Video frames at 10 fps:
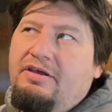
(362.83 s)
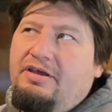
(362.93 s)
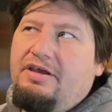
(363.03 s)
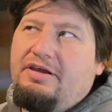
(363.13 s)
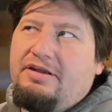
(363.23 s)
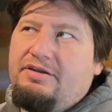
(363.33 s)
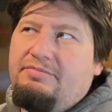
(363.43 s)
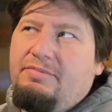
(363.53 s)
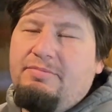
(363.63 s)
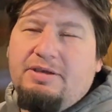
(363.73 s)
and
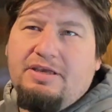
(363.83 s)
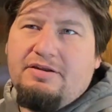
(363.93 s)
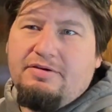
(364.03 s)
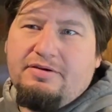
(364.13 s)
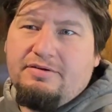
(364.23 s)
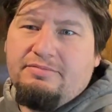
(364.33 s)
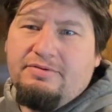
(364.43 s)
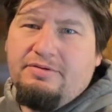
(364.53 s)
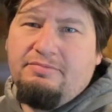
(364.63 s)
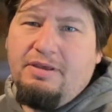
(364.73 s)
maybe
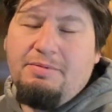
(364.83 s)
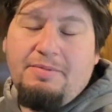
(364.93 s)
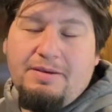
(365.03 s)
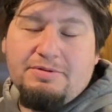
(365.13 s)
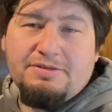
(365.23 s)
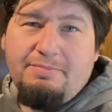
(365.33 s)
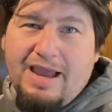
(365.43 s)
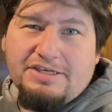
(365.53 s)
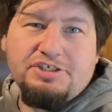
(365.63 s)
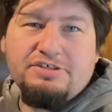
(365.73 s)
be able to
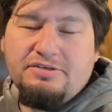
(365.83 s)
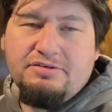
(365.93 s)
match